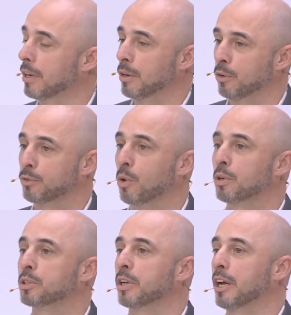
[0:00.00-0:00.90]
of
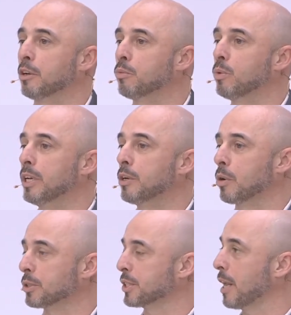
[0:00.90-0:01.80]
course, and we
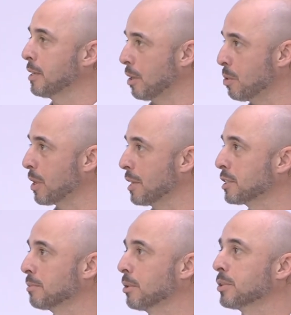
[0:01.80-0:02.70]
consult our
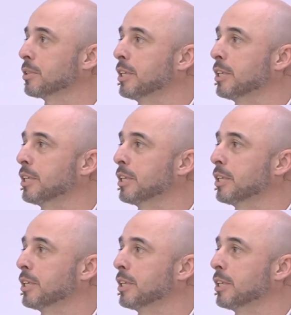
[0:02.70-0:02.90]
customers